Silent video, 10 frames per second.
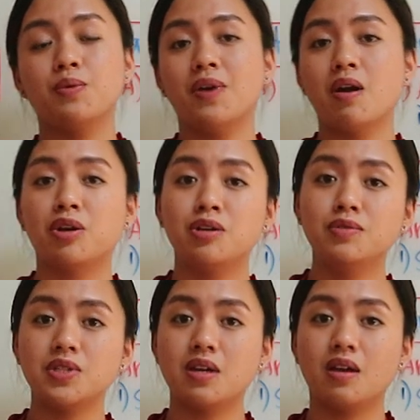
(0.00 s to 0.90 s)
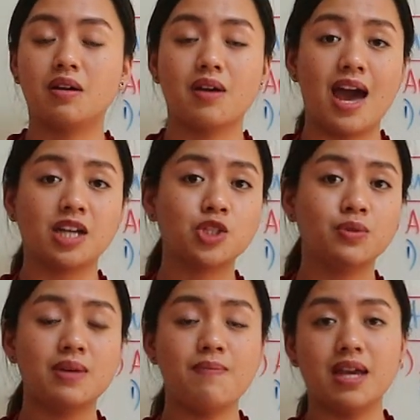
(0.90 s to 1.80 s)
that we are using are
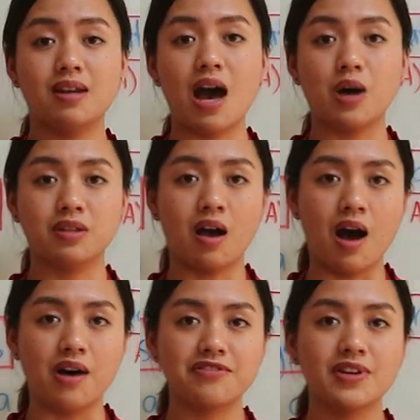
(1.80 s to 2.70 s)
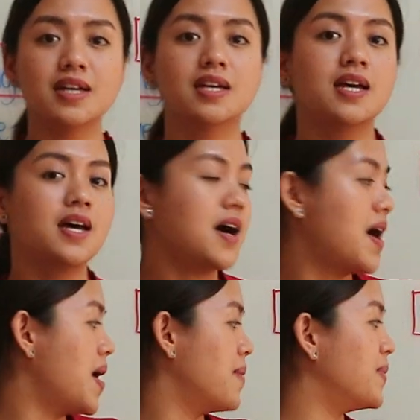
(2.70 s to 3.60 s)
actually made out of
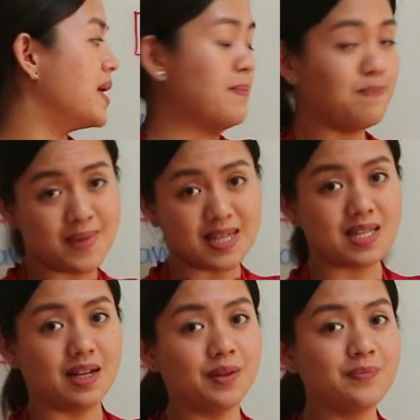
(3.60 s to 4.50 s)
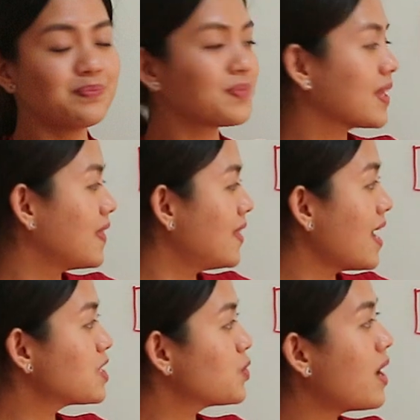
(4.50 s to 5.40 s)
metal.
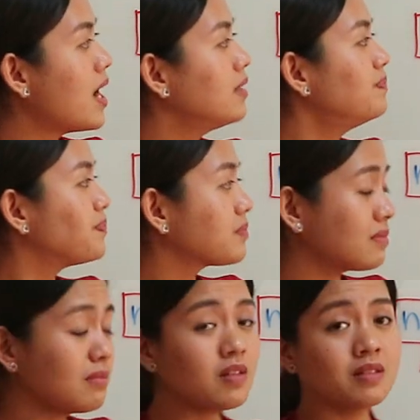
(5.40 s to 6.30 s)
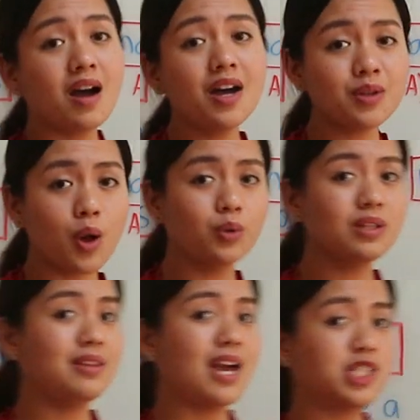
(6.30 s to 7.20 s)
Next one, not
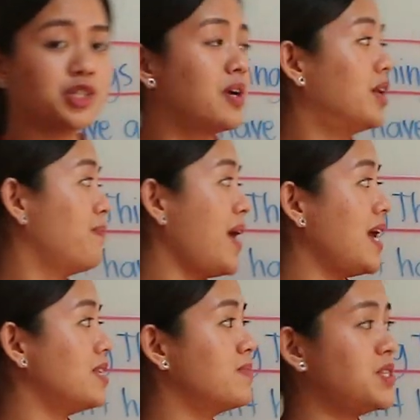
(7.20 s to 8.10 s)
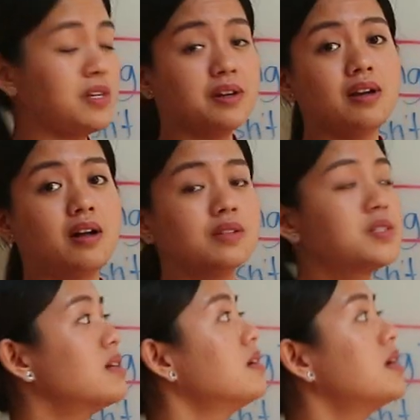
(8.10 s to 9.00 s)
only natural-made materials,